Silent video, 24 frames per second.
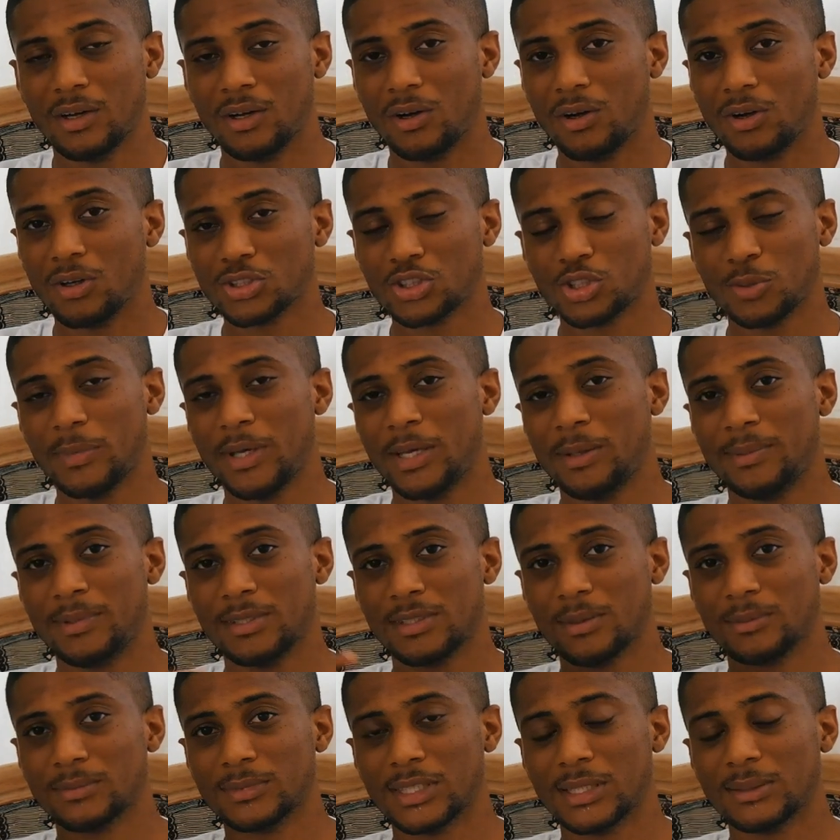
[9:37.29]
Also, maybe
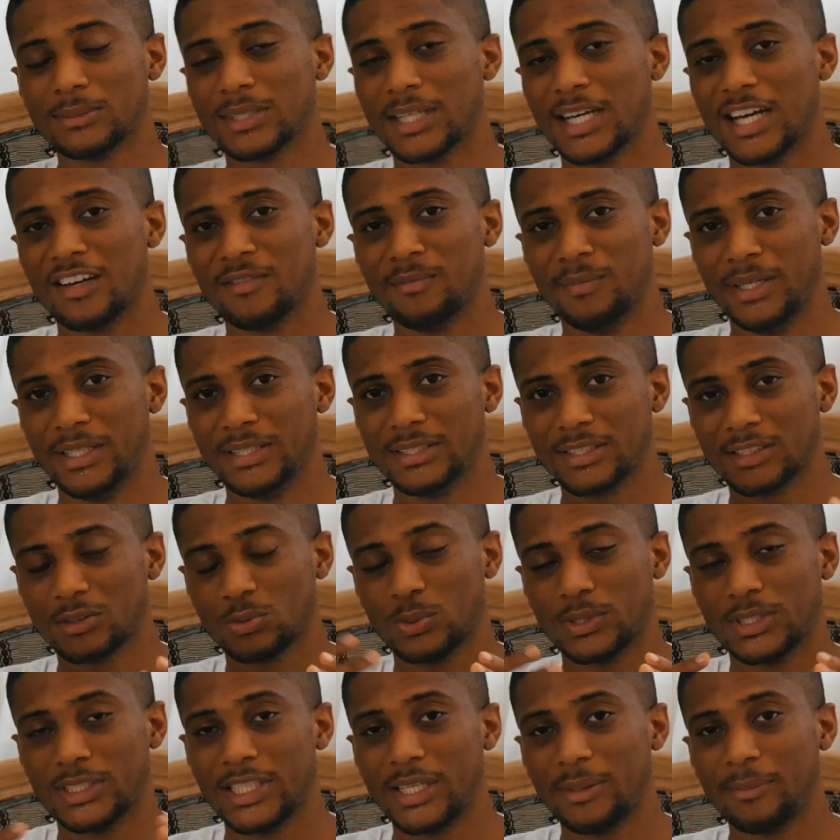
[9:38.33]
sometimes I have meetings
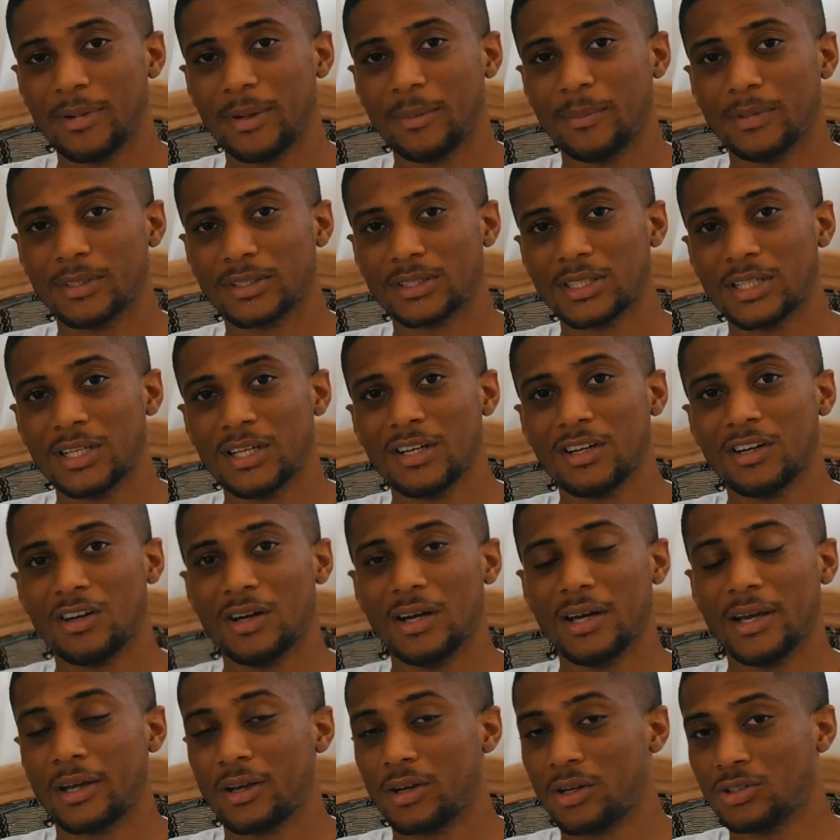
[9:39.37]
with team members
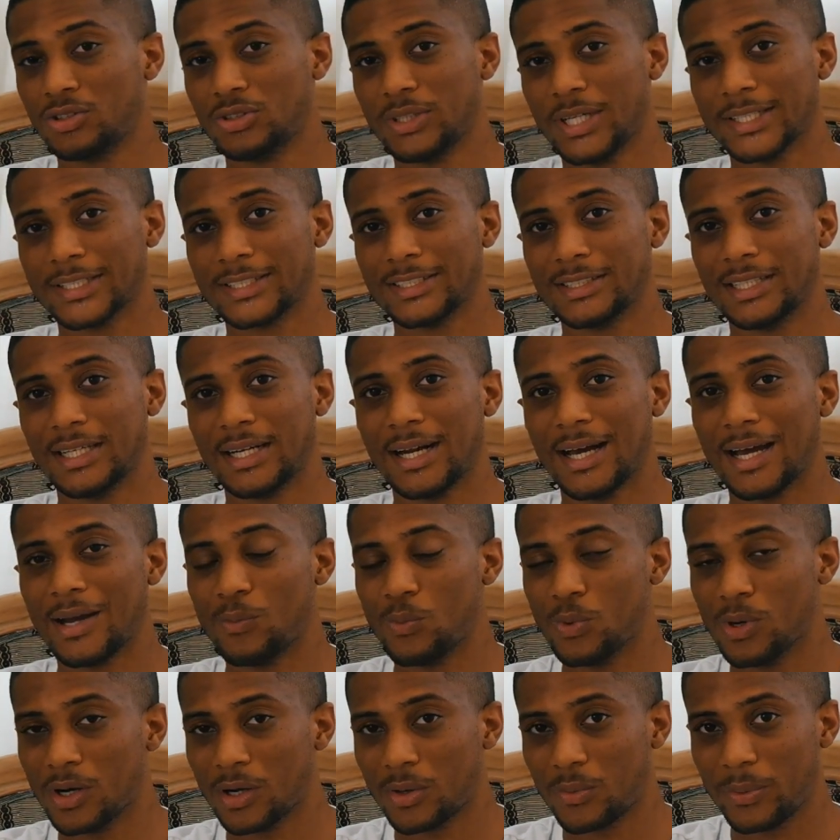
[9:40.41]
and contractors that I
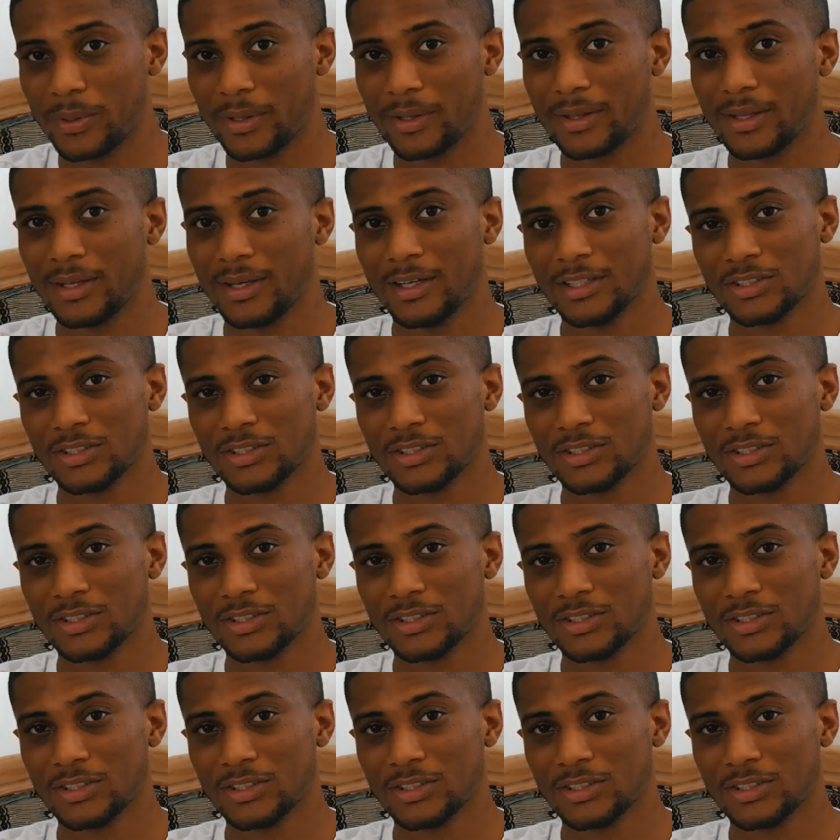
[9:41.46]
work with.